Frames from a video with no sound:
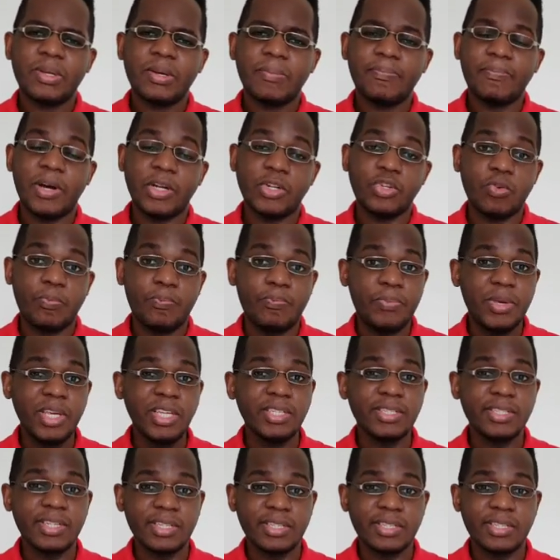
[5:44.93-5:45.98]
But your
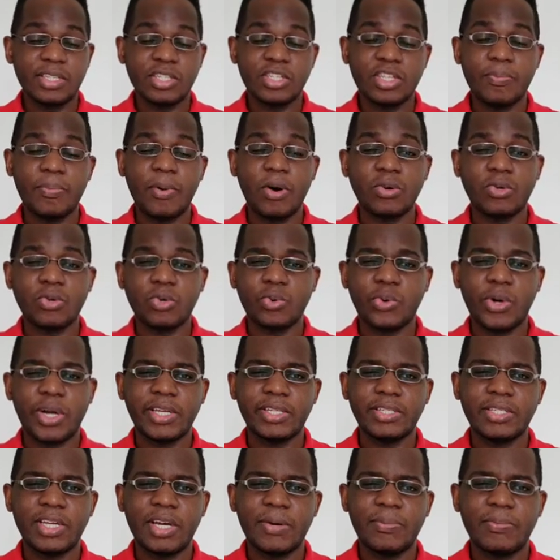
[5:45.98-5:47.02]
business is about to
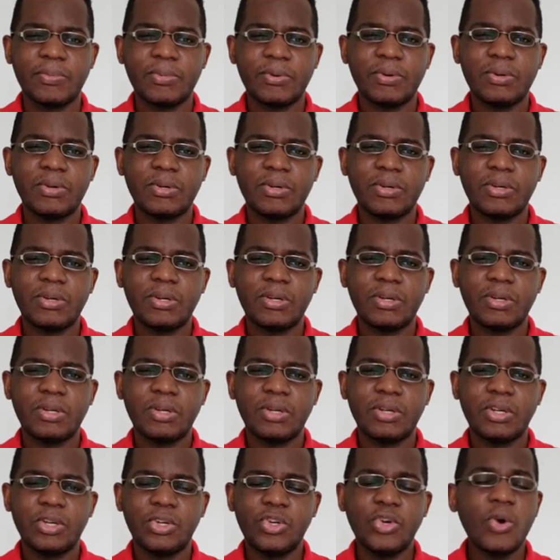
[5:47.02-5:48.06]
rise up.
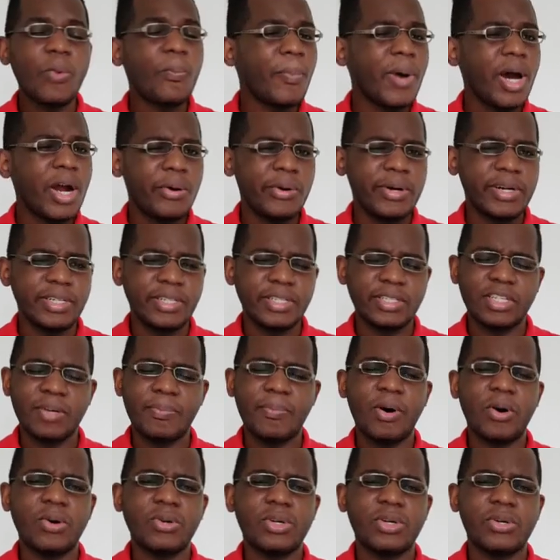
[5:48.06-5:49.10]
Your marriage is
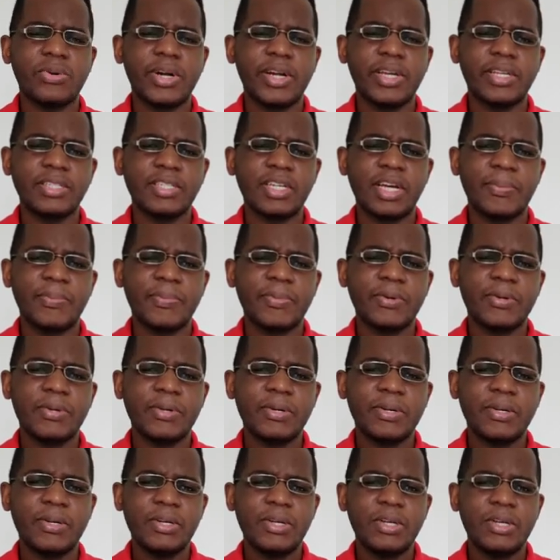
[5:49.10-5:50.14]
about to rise up.
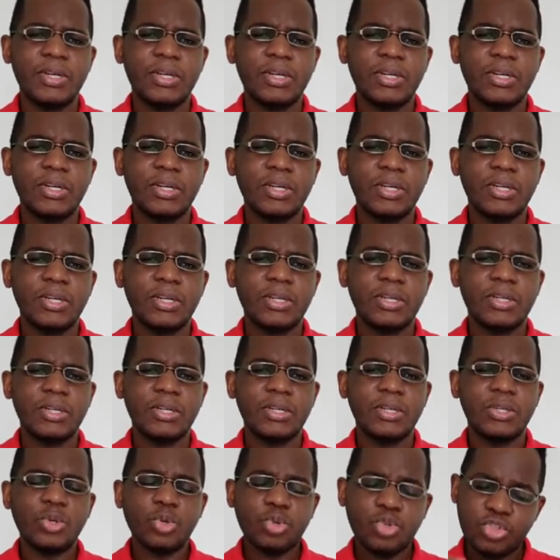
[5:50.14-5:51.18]

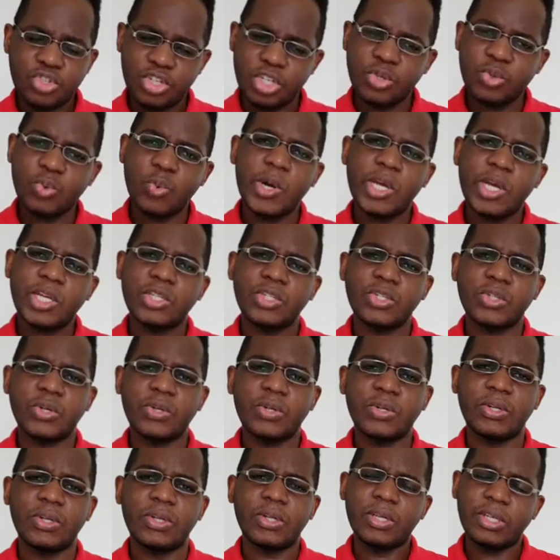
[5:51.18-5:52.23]
Your situation
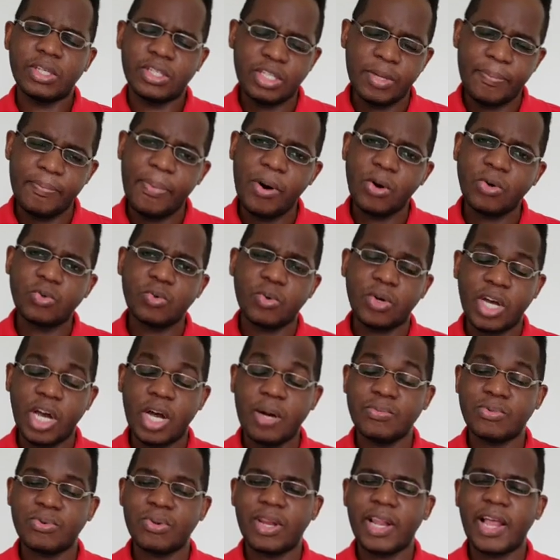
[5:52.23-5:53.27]
is about to
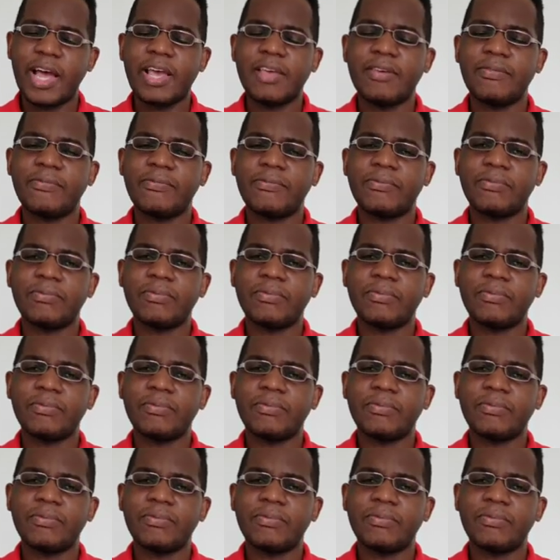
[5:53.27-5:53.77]
come to life.